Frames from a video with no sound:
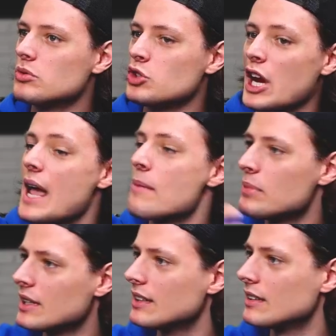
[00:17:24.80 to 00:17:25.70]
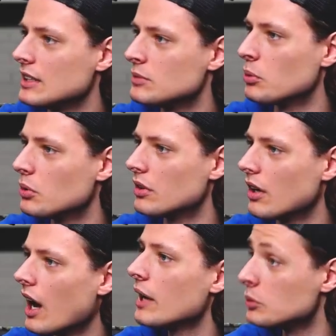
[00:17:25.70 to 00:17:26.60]
champion is born,
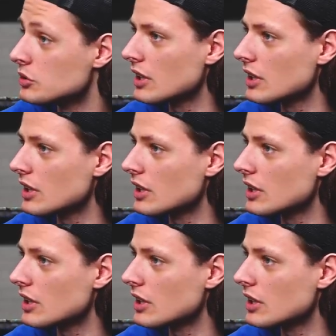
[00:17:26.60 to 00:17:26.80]
I would